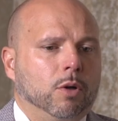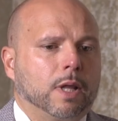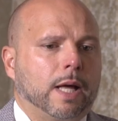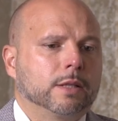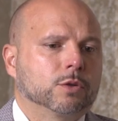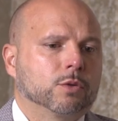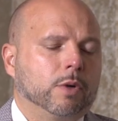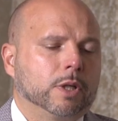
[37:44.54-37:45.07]
Well,
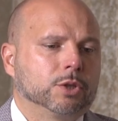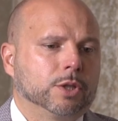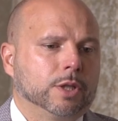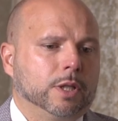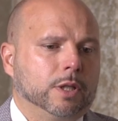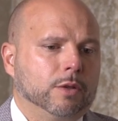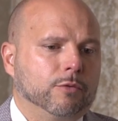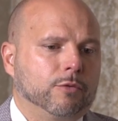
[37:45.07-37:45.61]
last
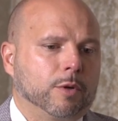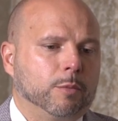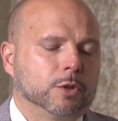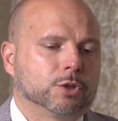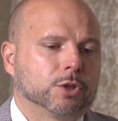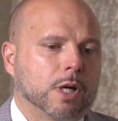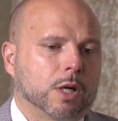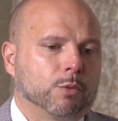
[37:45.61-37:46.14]
question from a
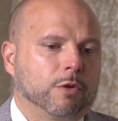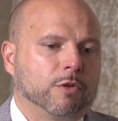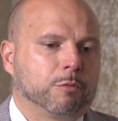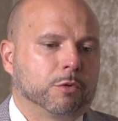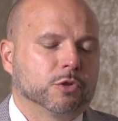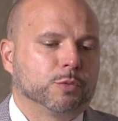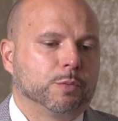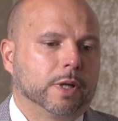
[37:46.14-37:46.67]
Shockwave
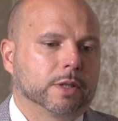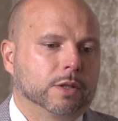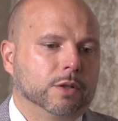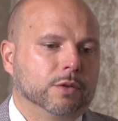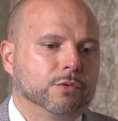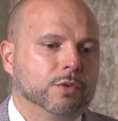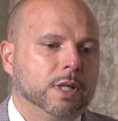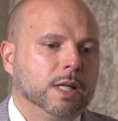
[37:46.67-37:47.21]

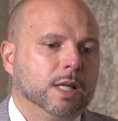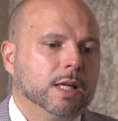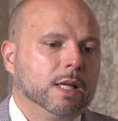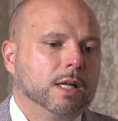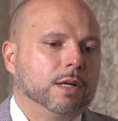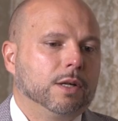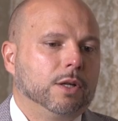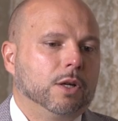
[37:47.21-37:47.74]
perspective.
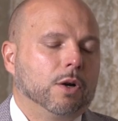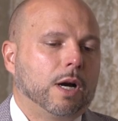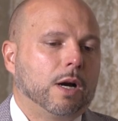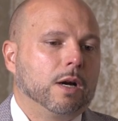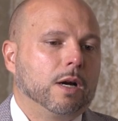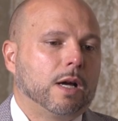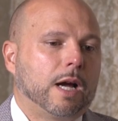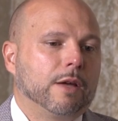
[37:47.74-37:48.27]

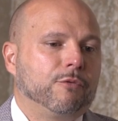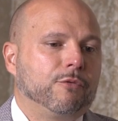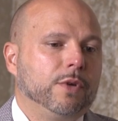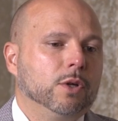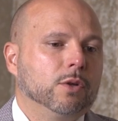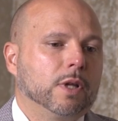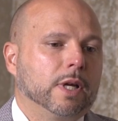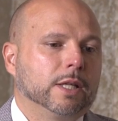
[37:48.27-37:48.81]
I
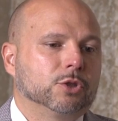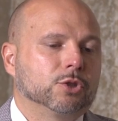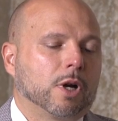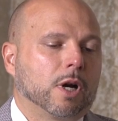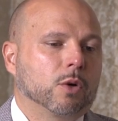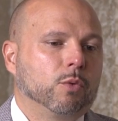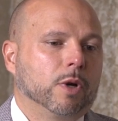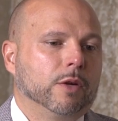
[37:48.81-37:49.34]
feel like
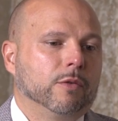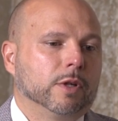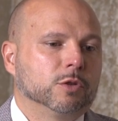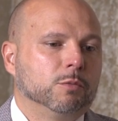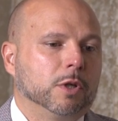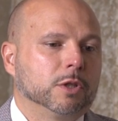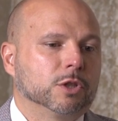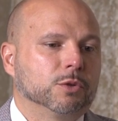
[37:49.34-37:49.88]
Shockwave,
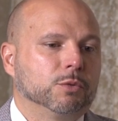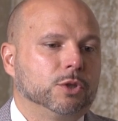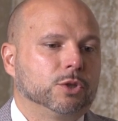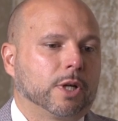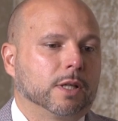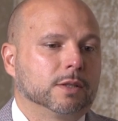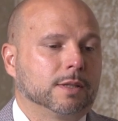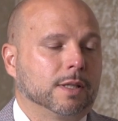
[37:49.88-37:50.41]
as much as we
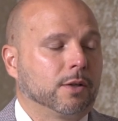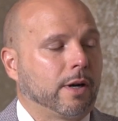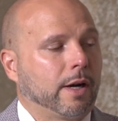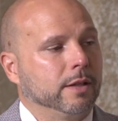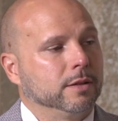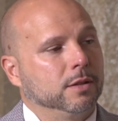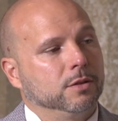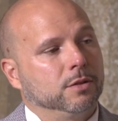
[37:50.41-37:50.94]
try to
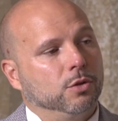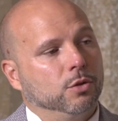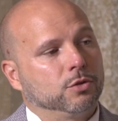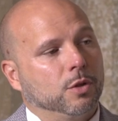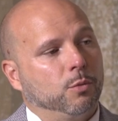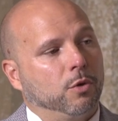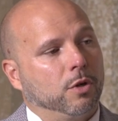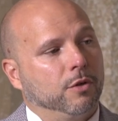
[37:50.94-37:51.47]
standardize, is still
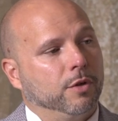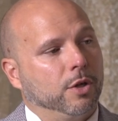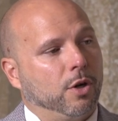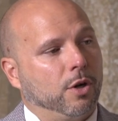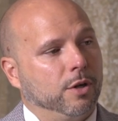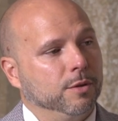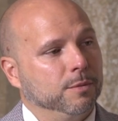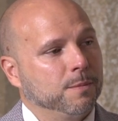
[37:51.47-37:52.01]
somewhat of an
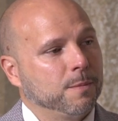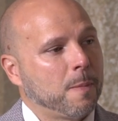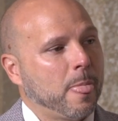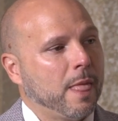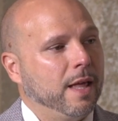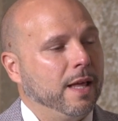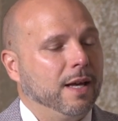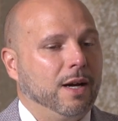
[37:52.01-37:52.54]
art.
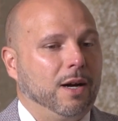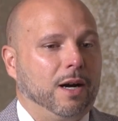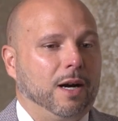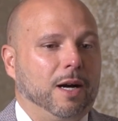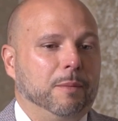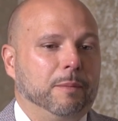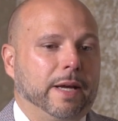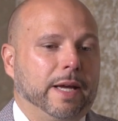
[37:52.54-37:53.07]

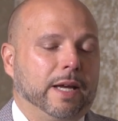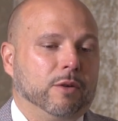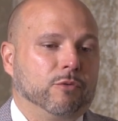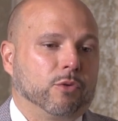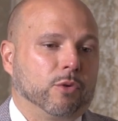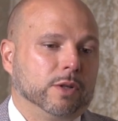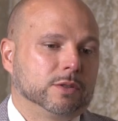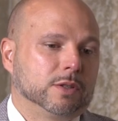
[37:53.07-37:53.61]
And
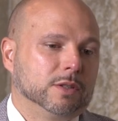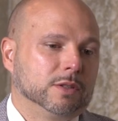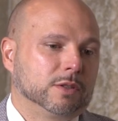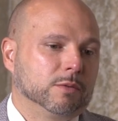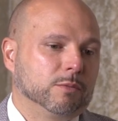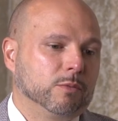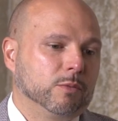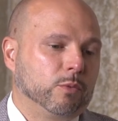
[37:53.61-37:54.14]
for
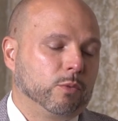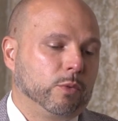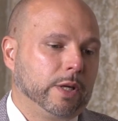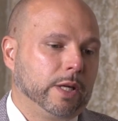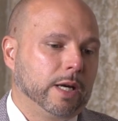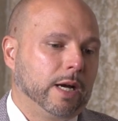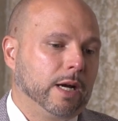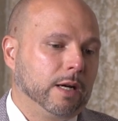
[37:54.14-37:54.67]
instance,
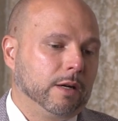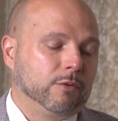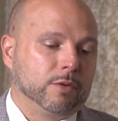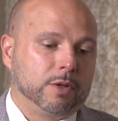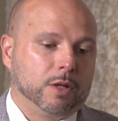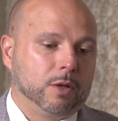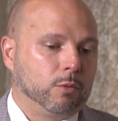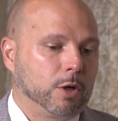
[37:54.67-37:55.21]
we
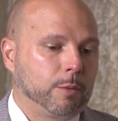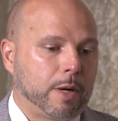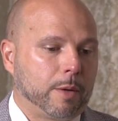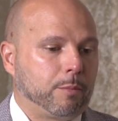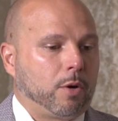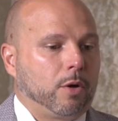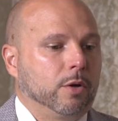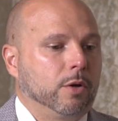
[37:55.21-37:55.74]
have, one of my
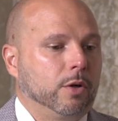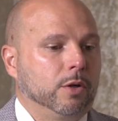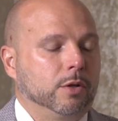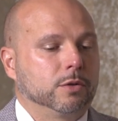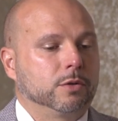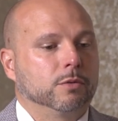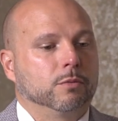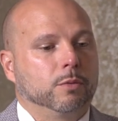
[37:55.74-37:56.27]

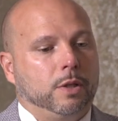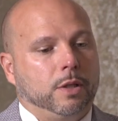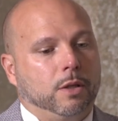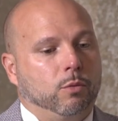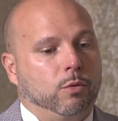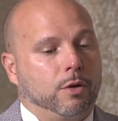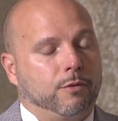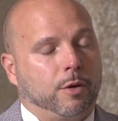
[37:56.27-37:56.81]
partners,
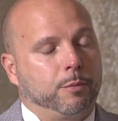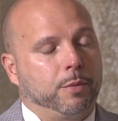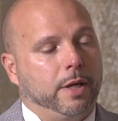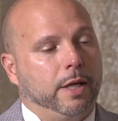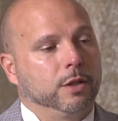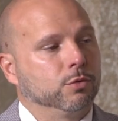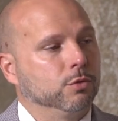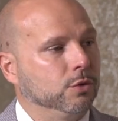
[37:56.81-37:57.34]
one of our
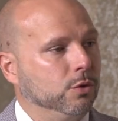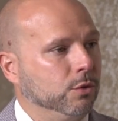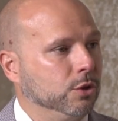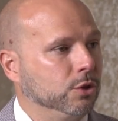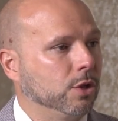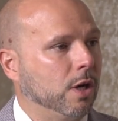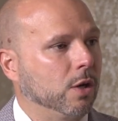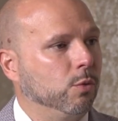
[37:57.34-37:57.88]
PAs was doing
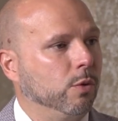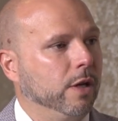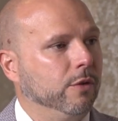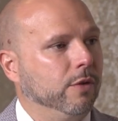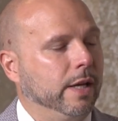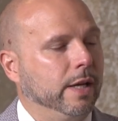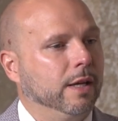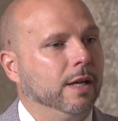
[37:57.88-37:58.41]

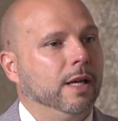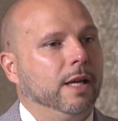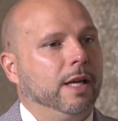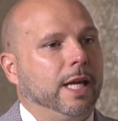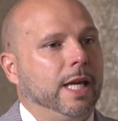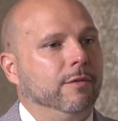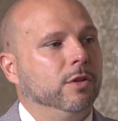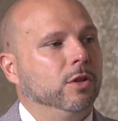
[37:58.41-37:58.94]
Shockwave, and
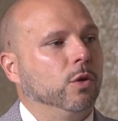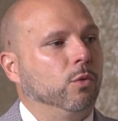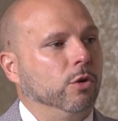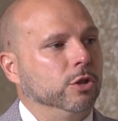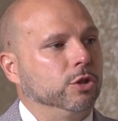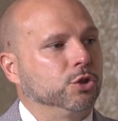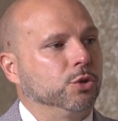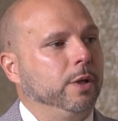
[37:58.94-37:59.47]
even though
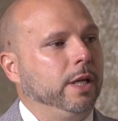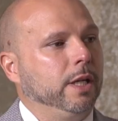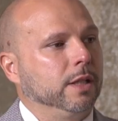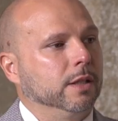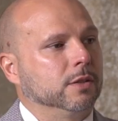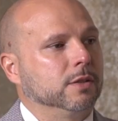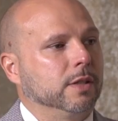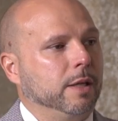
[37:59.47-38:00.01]
we're
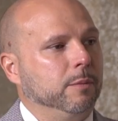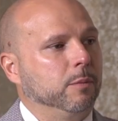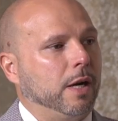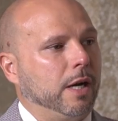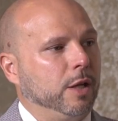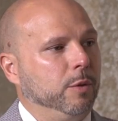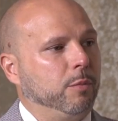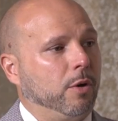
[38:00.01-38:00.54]
treating the same
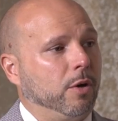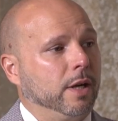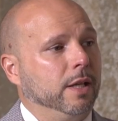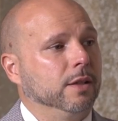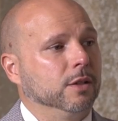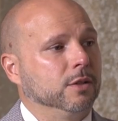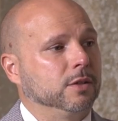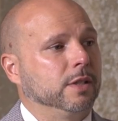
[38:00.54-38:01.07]
body part
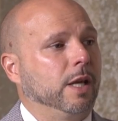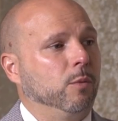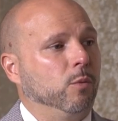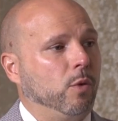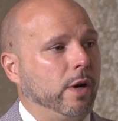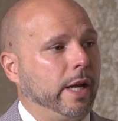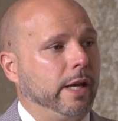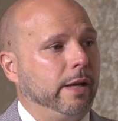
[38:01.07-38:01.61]
in the same
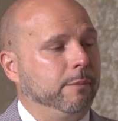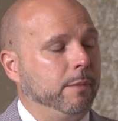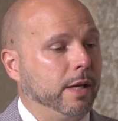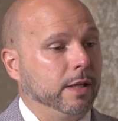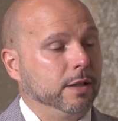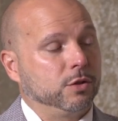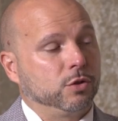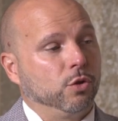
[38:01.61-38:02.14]
way,
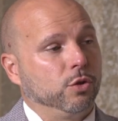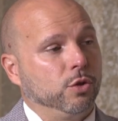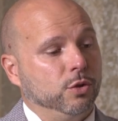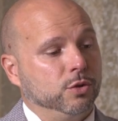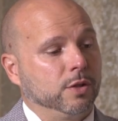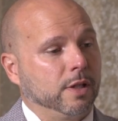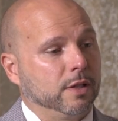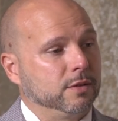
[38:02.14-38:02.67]
still
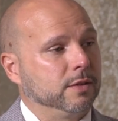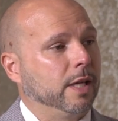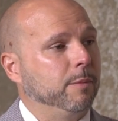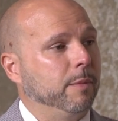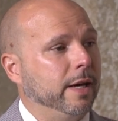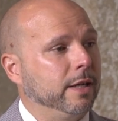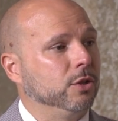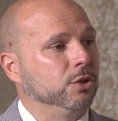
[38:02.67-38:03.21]
using the
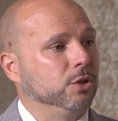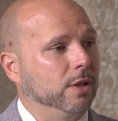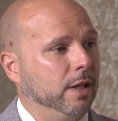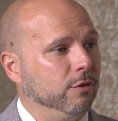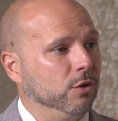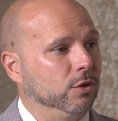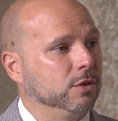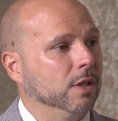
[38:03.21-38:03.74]
same energy
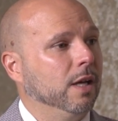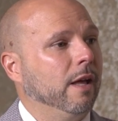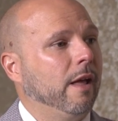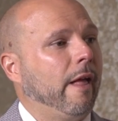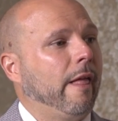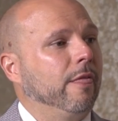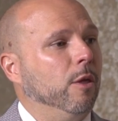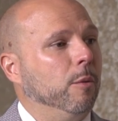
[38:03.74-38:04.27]
levels,
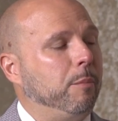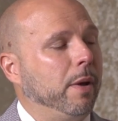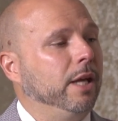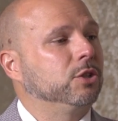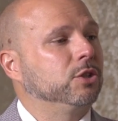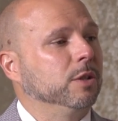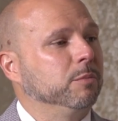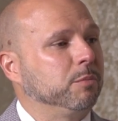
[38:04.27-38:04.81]
the
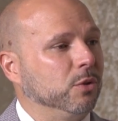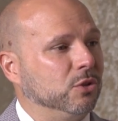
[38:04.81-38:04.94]
patient